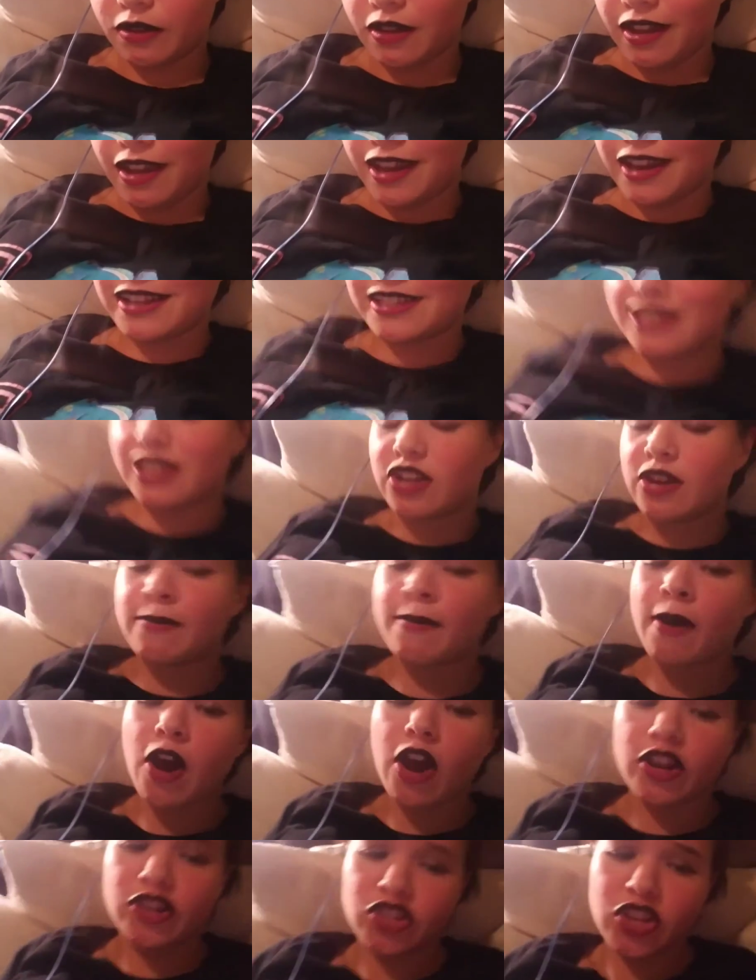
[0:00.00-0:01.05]
And he said, "Come
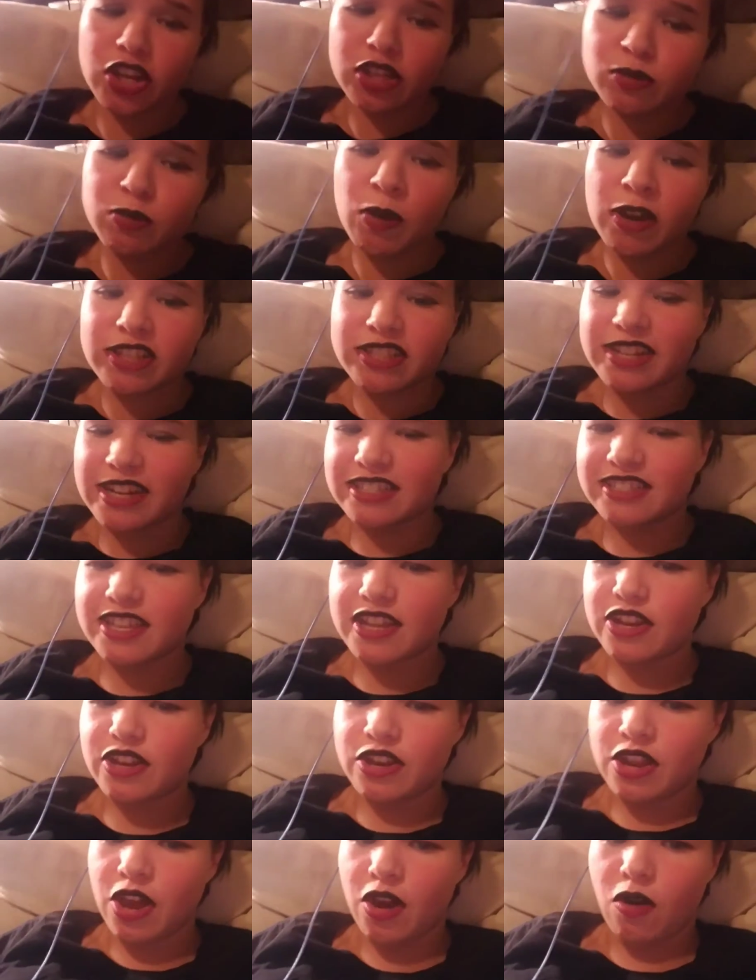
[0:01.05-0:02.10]
on, just once." And I said,
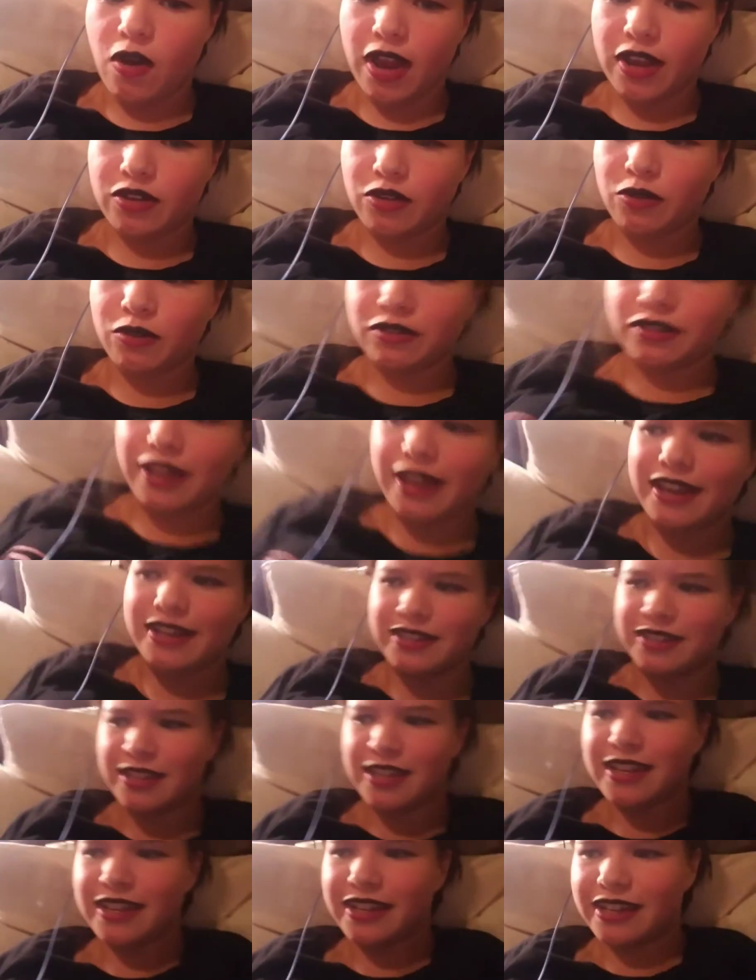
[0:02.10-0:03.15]
"No, I don't like
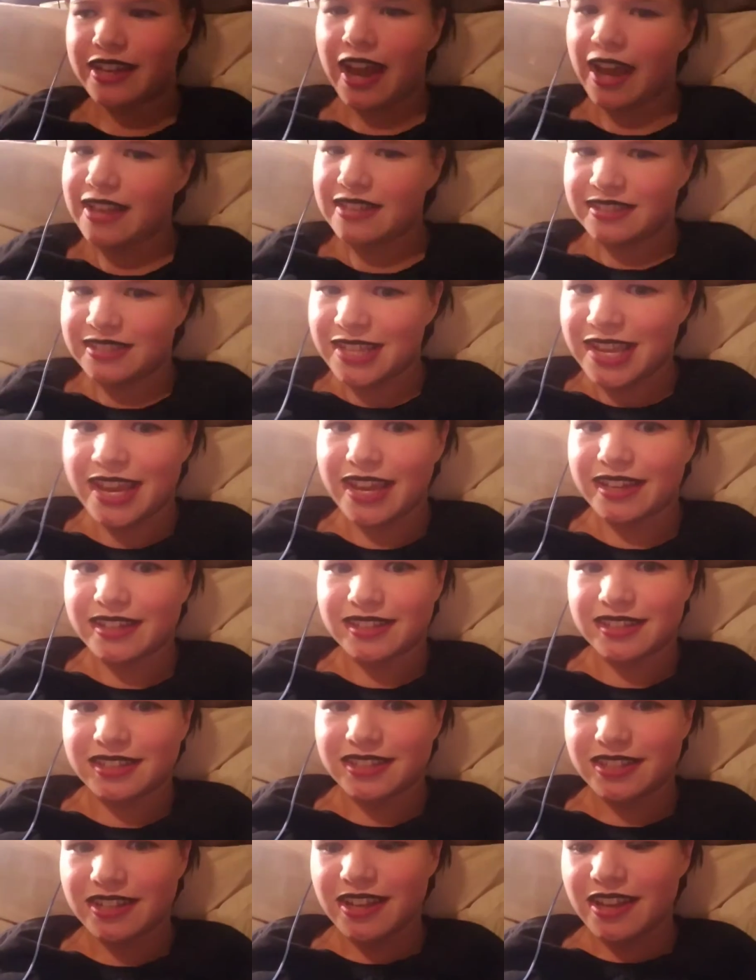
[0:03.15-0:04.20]
seeing guys'
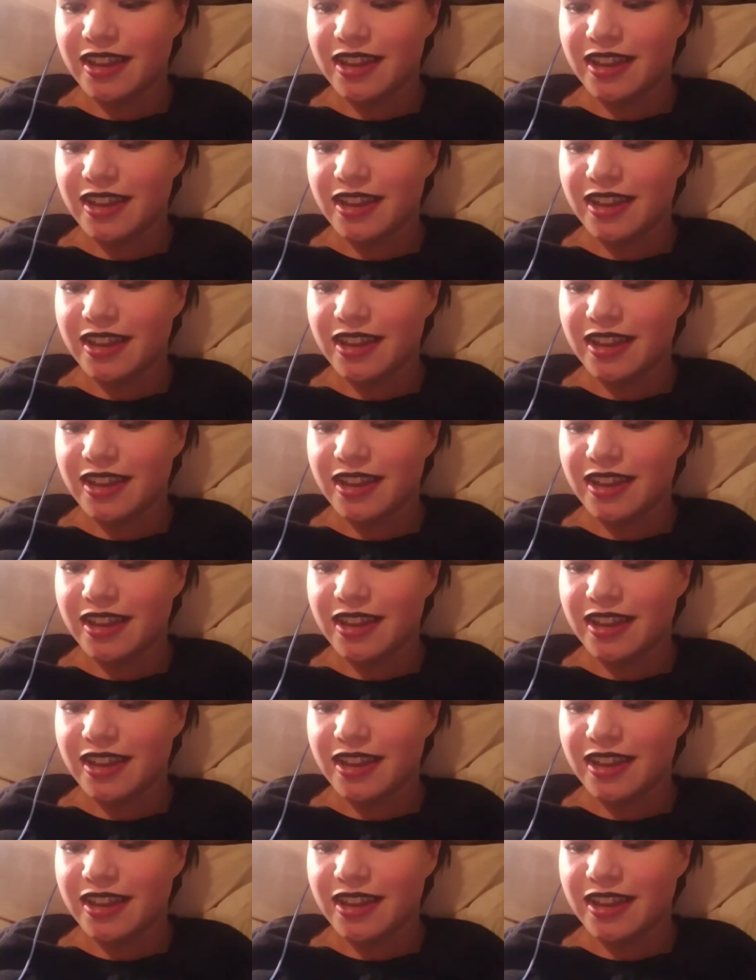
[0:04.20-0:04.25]
dicks."